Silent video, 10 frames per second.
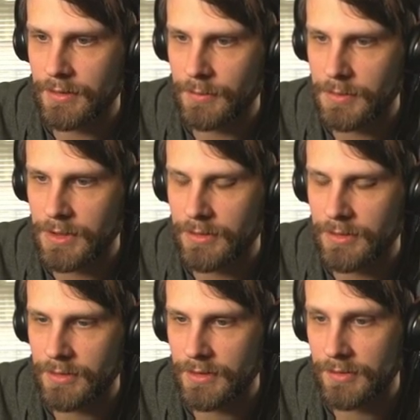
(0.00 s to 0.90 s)

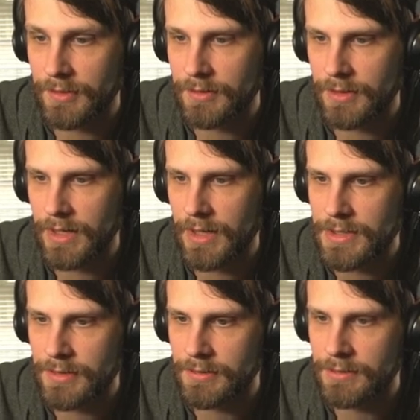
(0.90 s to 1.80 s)
which is certainly
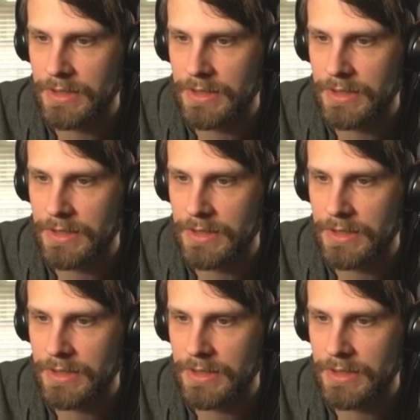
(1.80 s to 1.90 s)
ideal.